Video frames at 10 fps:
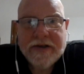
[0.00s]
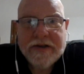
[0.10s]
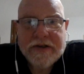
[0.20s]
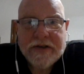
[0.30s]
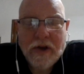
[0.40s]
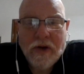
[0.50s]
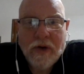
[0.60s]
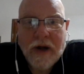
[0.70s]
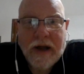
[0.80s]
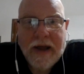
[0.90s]

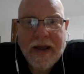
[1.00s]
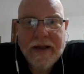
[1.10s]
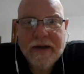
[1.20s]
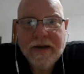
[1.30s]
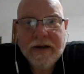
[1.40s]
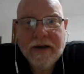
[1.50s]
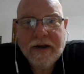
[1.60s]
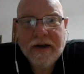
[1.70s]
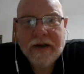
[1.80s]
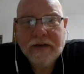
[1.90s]
So I
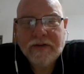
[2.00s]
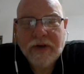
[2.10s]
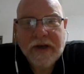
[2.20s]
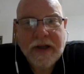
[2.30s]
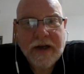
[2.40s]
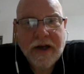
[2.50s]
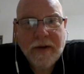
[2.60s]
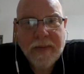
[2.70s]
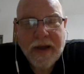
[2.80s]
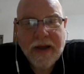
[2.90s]
tried to get it
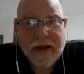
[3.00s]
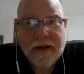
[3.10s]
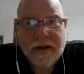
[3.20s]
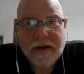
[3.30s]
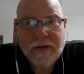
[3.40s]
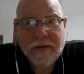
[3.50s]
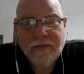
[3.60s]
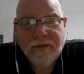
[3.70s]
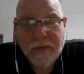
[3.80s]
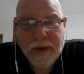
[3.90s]
on my
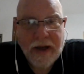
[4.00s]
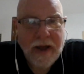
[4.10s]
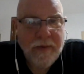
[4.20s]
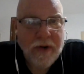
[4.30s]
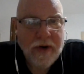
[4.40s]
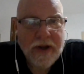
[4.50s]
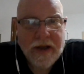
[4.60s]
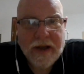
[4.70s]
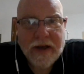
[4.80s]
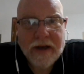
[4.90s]
from my library,
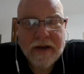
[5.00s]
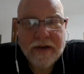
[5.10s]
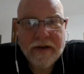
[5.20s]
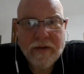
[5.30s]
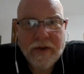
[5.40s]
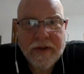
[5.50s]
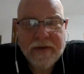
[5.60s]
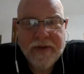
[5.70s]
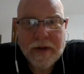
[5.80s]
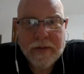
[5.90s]
and the only thing
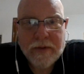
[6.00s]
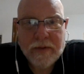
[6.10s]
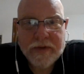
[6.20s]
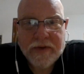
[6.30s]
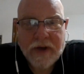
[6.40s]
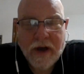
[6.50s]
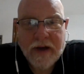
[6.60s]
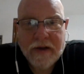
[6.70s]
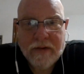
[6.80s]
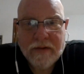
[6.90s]
available was an
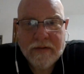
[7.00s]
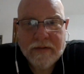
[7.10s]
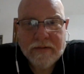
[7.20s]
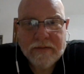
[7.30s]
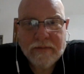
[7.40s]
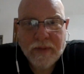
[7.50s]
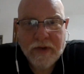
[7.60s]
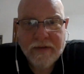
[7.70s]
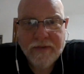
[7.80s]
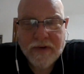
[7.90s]
audio
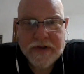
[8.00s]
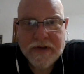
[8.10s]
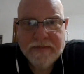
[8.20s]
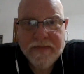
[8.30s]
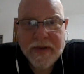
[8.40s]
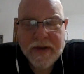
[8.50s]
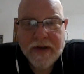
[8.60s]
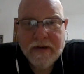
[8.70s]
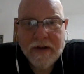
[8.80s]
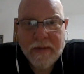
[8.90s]
book version
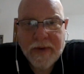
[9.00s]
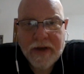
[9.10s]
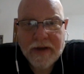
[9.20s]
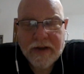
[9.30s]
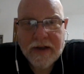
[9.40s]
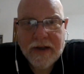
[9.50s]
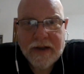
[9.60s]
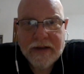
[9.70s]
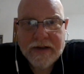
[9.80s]
immediately.